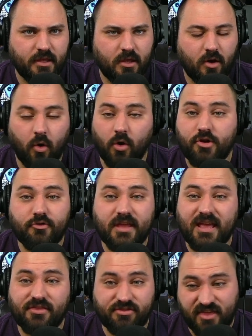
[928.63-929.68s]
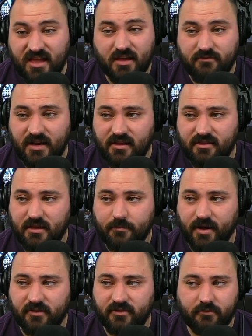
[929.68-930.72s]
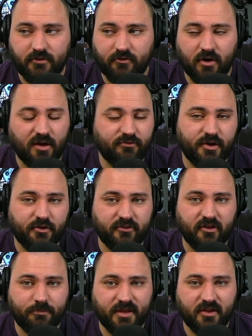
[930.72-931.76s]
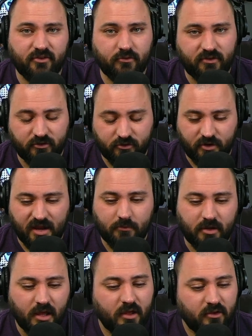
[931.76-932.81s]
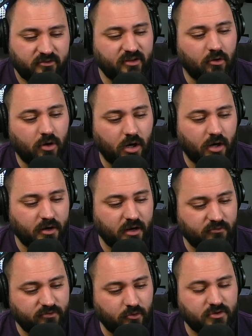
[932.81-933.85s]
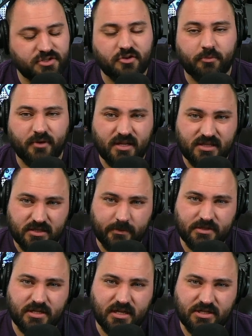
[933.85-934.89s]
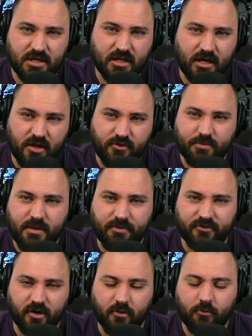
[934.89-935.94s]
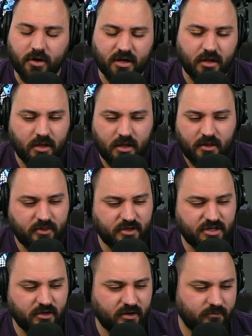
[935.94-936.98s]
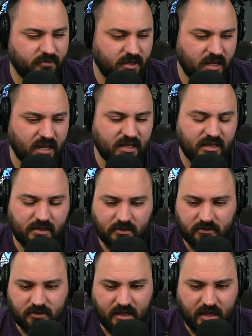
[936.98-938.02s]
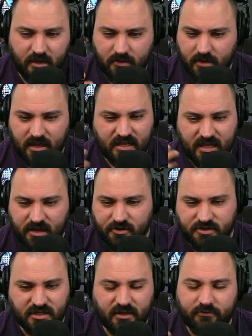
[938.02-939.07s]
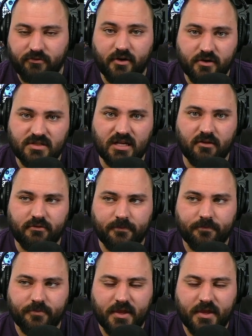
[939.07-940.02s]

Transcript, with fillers: Or you can't think of anything positive to draw for yourself because you've just crammed so hard and focused your brain so much attention on other people's artwork that you don't have any any energy left for yourself.